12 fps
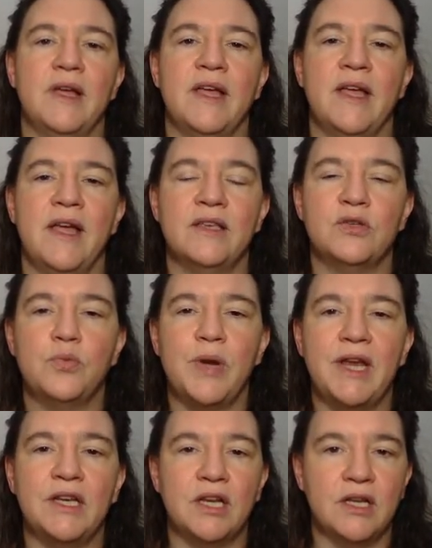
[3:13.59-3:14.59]
has
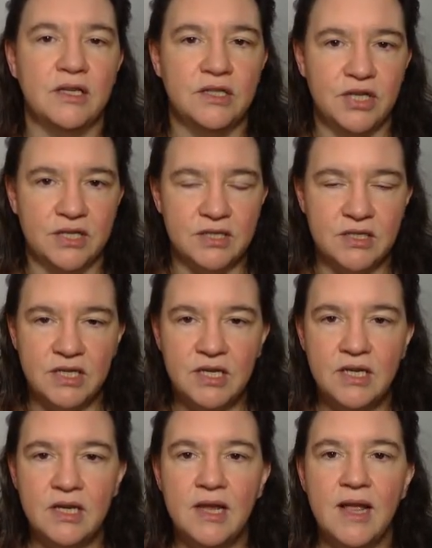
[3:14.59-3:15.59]
weight just
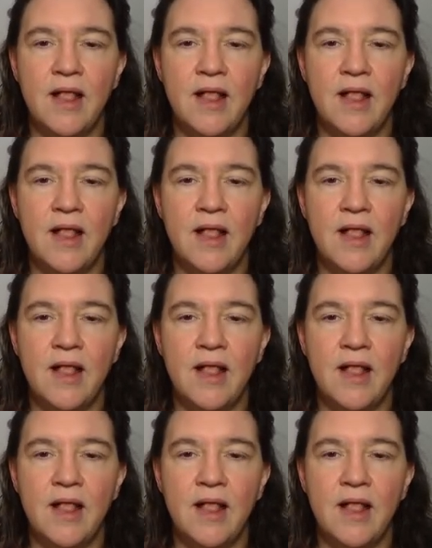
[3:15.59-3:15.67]
T,